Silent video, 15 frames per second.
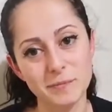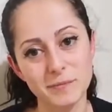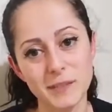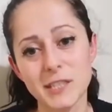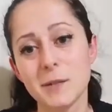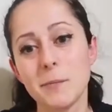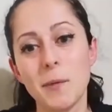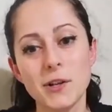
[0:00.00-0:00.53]

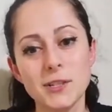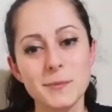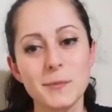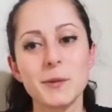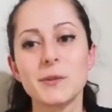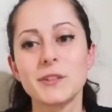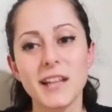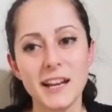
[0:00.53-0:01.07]
It's impossible
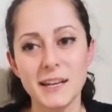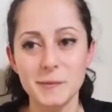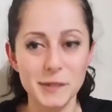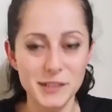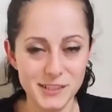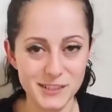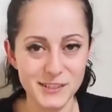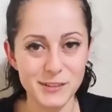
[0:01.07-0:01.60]
with
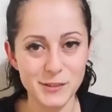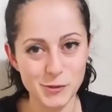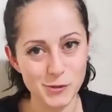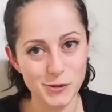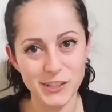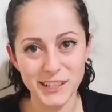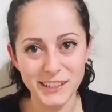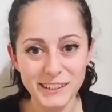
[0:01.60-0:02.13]
animals
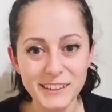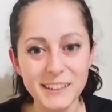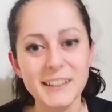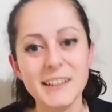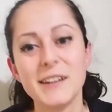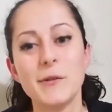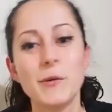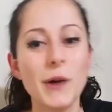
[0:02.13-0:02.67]
usually.
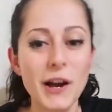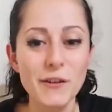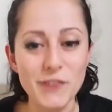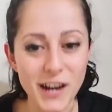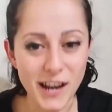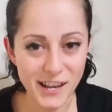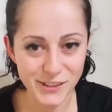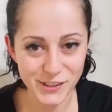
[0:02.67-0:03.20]
Whoever
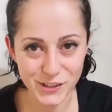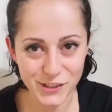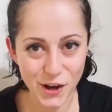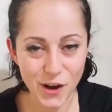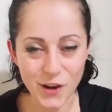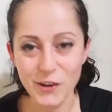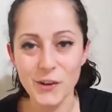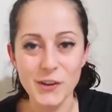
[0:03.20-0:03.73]
has a
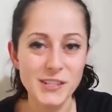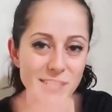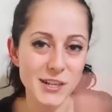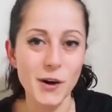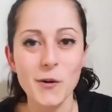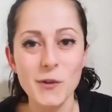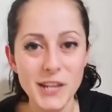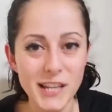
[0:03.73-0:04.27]
dog or is
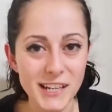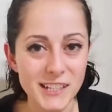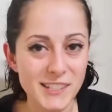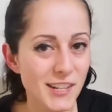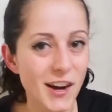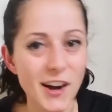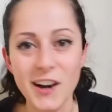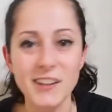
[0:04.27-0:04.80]
owning a
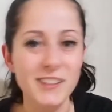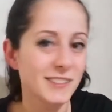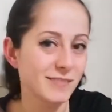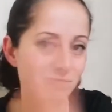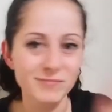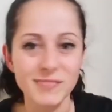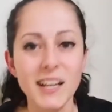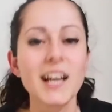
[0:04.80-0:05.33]
dog,
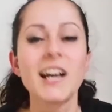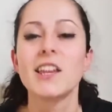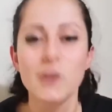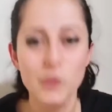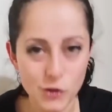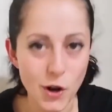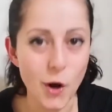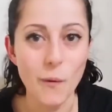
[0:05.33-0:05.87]

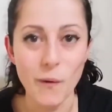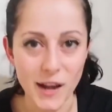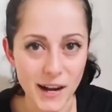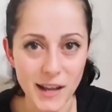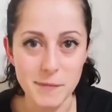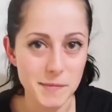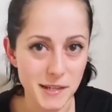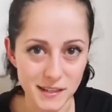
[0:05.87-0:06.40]
you know what
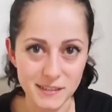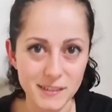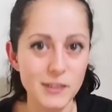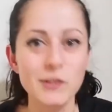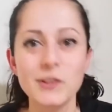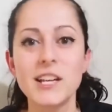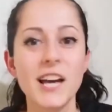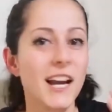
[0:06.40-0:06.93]
I mean. You
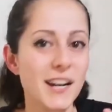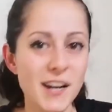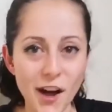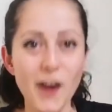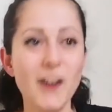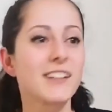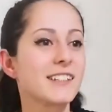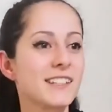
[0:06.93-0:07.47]
cannot